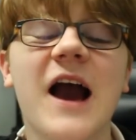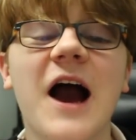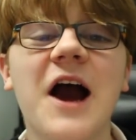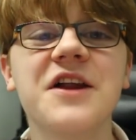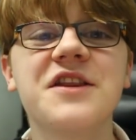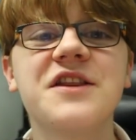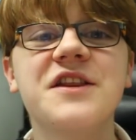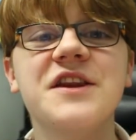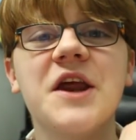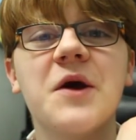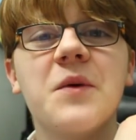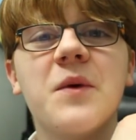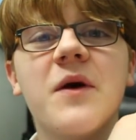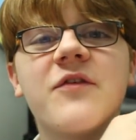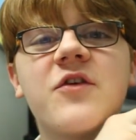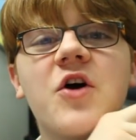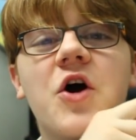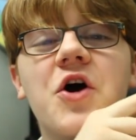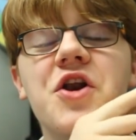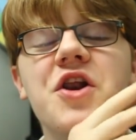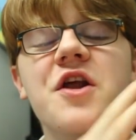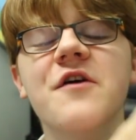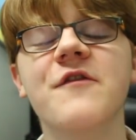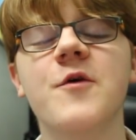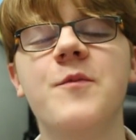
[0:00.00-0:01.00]
guys, today we've
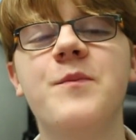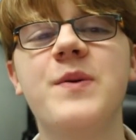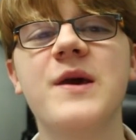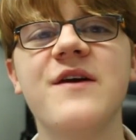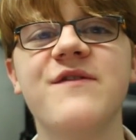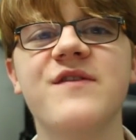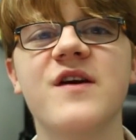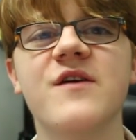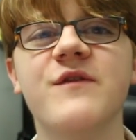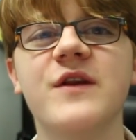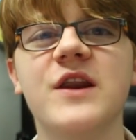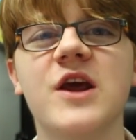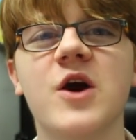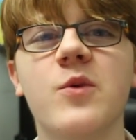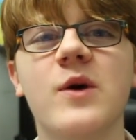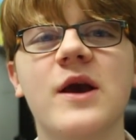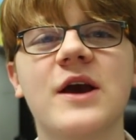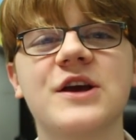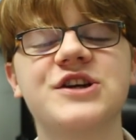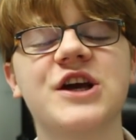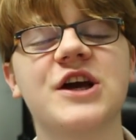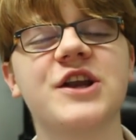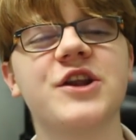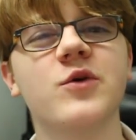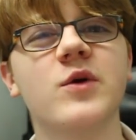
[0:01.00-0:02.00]
got another PVM video. We
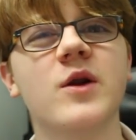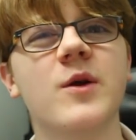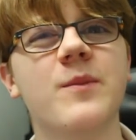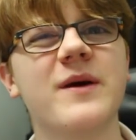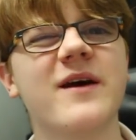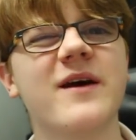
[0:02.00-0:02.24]
actually are doing a